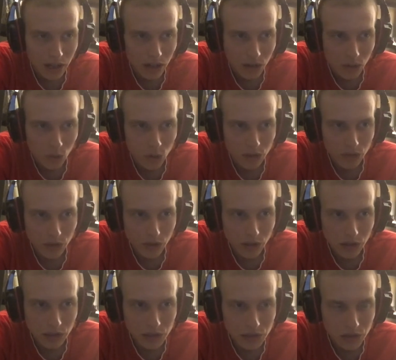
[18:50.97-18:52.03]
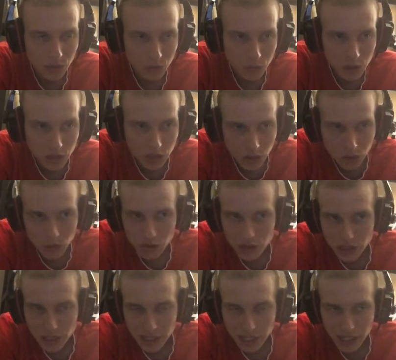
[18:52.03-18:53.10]
Or at the very least, they're still worse
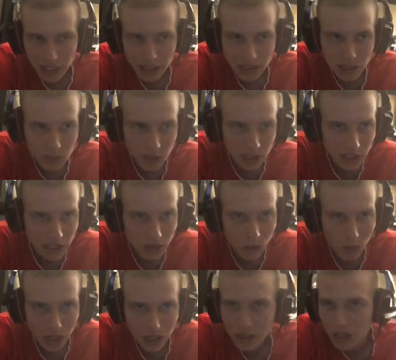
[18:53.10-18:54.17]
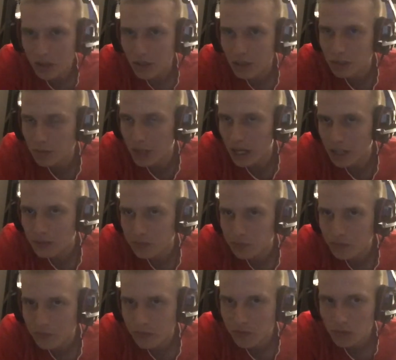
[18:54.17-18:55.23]
than the Yankees, but they get a wild card spot.
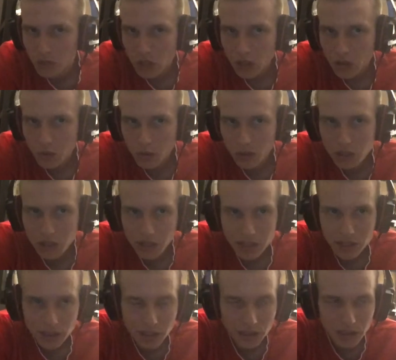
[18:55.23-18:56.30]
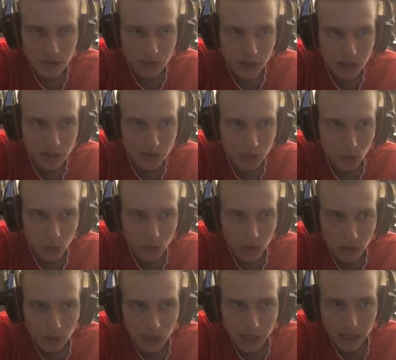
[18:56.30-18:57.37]
Worst case, I think they finish in fourth,
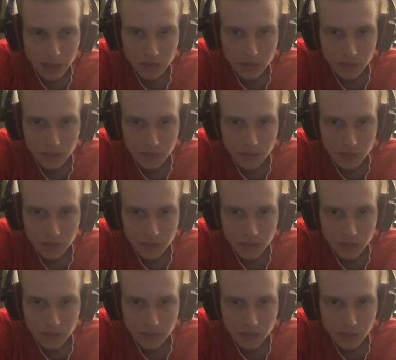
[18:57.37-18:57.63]
right?